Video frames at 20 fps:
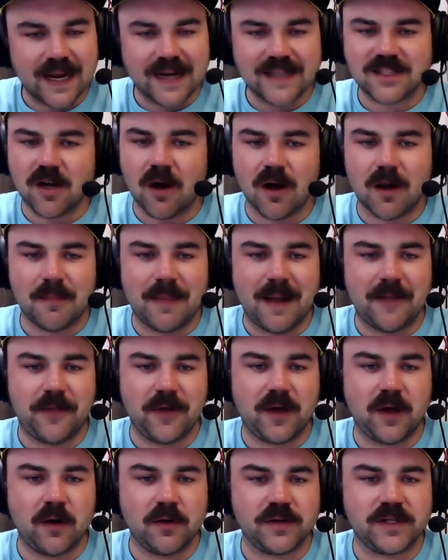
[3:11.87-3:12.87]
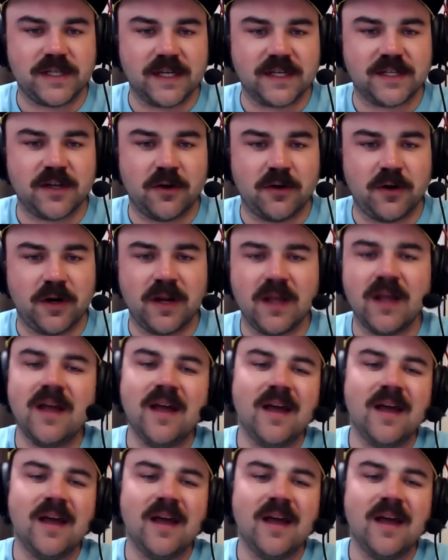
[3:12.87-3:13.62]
to talk about the Coke 600.